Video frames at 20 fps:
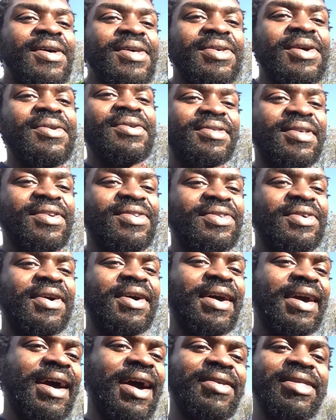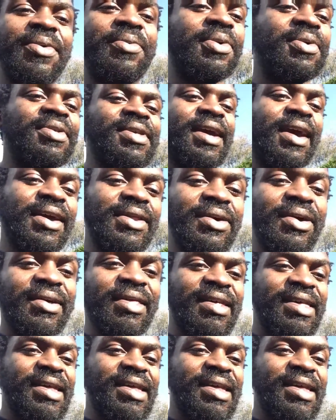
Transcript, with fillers: So it was just showing how someone was saying, look,